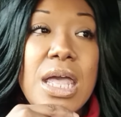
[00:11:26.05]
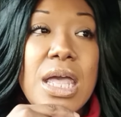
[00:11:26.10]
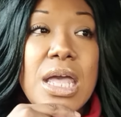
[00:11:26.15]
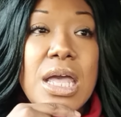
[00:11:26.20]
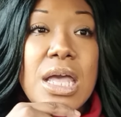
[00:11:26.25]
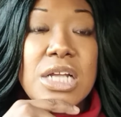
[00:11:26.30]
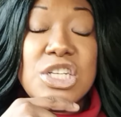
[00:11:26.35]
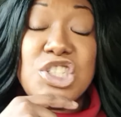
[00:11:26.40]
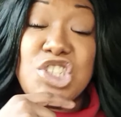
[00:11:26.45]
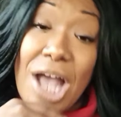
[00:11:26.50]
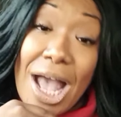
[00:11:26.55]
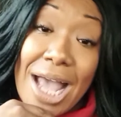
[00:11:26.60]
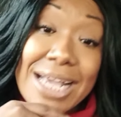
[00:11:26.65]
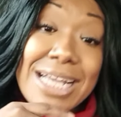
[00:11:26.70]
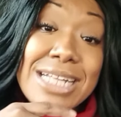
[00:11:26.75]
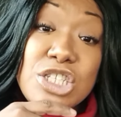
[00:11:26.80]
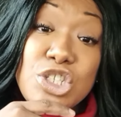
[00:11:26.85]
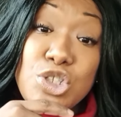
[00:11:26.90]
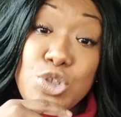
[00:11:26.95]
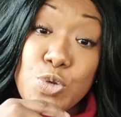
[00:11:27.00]

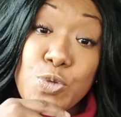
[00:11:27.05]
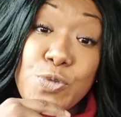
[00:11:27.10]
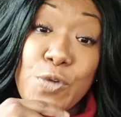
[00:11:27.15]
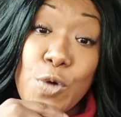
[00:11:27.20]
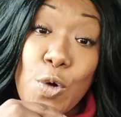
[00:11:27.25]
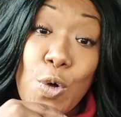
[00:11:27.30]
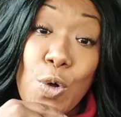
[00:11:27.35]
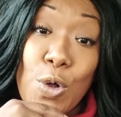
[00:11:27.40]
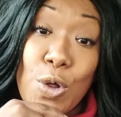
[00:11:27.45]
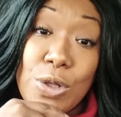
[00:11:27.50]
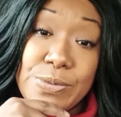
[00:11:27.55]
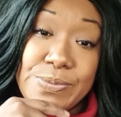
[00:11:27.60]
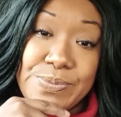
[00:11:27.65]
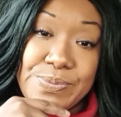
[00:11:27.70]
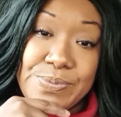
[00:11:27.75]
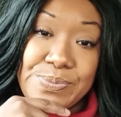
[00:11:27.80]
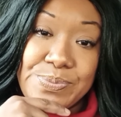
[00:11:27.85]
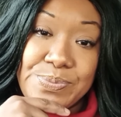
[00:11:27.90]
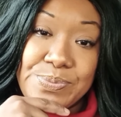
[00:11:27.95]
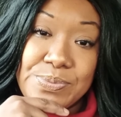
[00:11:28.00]
Giants do fall.
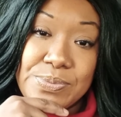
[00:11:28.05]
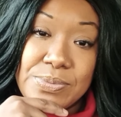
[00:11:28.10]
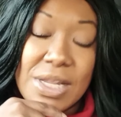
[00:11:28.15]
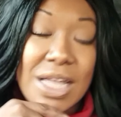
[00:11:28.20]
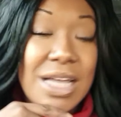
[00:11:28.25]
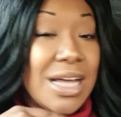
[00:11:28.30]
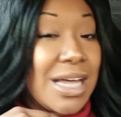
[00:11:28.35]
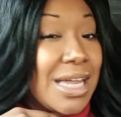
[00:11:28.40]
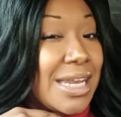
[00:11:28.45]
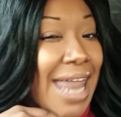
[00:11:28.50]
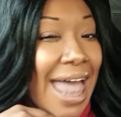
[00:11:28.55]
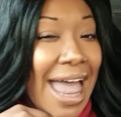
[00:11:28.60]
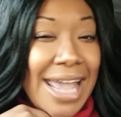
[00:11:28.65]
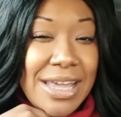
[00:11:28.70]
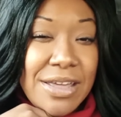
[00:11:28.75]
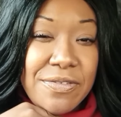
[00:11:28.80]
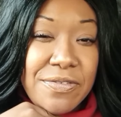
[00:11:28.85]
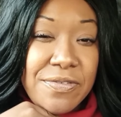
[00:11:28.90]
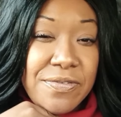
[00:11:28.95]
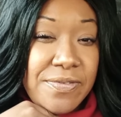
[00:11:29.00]

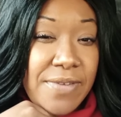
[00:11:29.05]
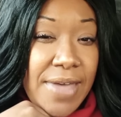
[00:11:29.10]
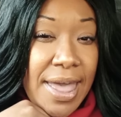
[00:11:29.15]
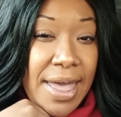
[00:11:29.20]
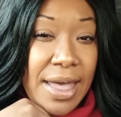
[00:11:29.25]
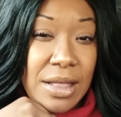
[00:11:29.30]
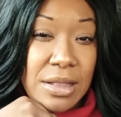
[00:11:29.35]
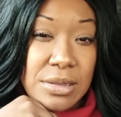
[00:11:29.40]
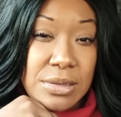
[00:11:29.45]
Goliath fell.